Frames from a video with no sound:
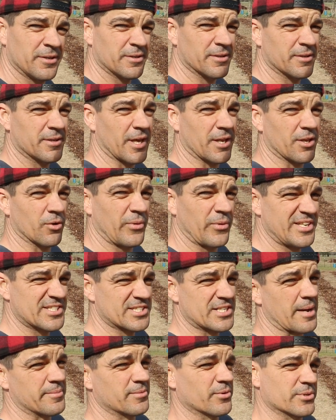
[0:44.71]
that the weed
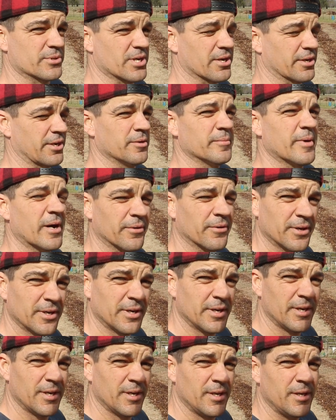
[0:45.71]
stop that we're talking about
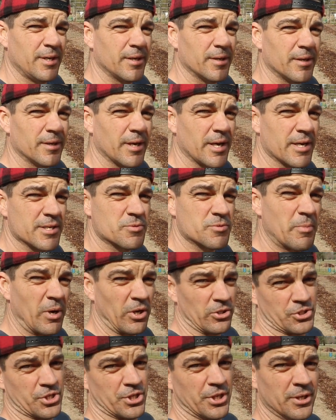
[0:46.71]
is
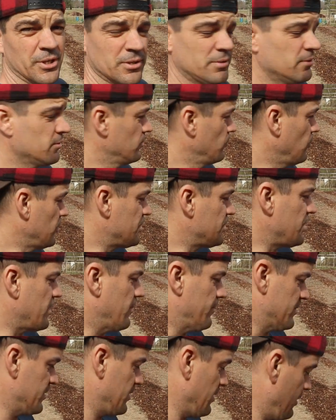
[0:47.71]
mulch, wood
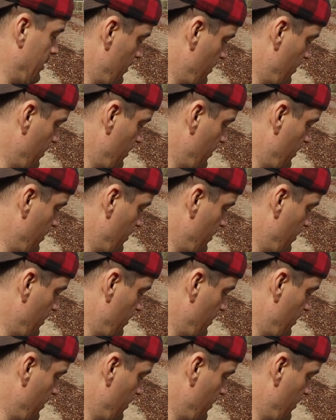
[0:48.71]
chips,